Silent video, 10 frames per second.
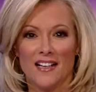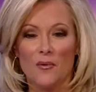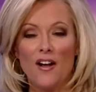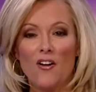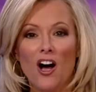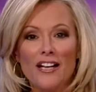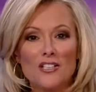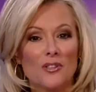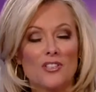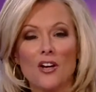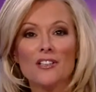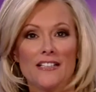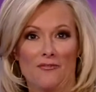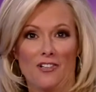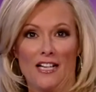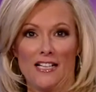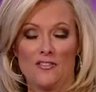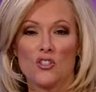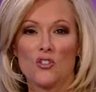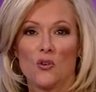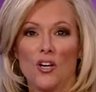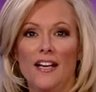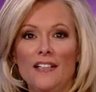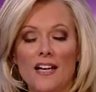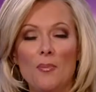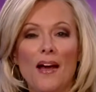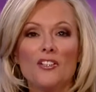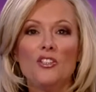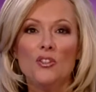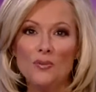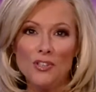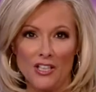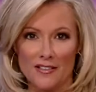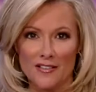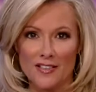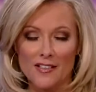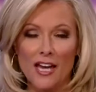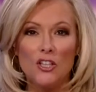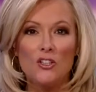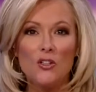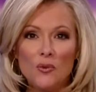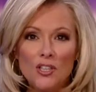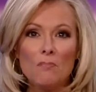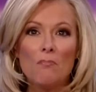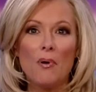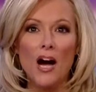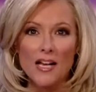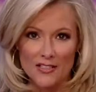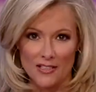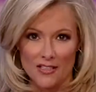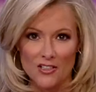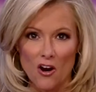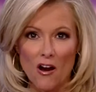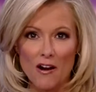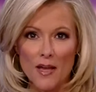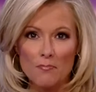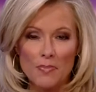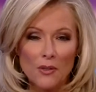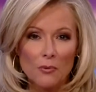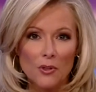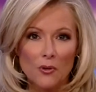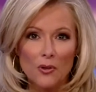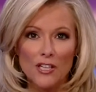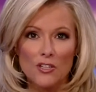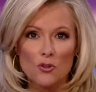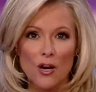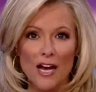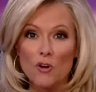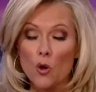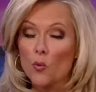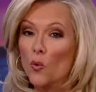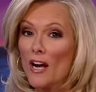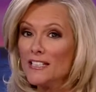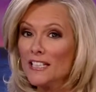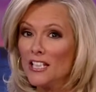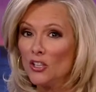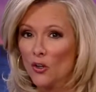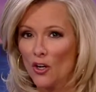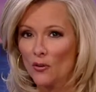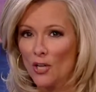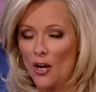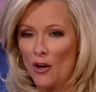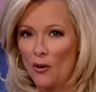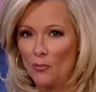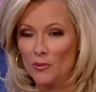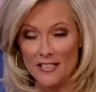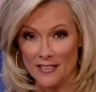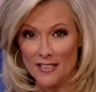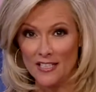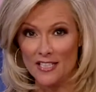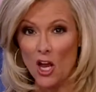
Well, on to a totally different kind of story about unions. Union bosses are on a big recruiting drive right in your own home. Listen to this.